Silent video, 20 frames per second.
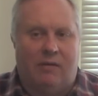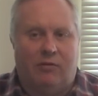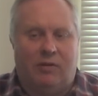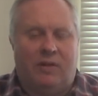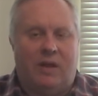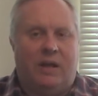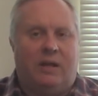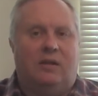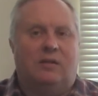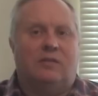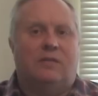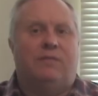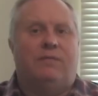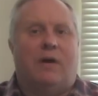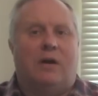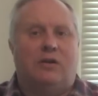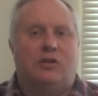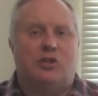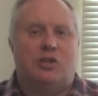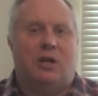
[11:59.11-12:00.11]
Everything is
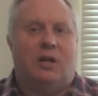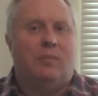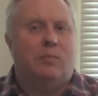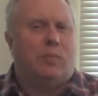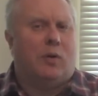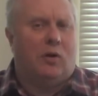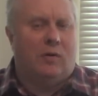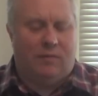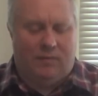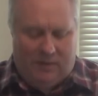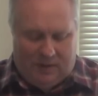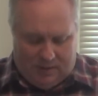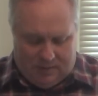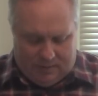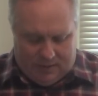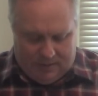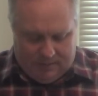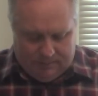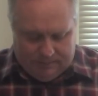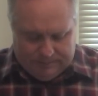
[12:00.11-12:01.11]
functioning
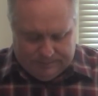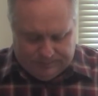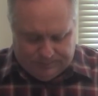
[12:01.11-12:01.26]
perfectly.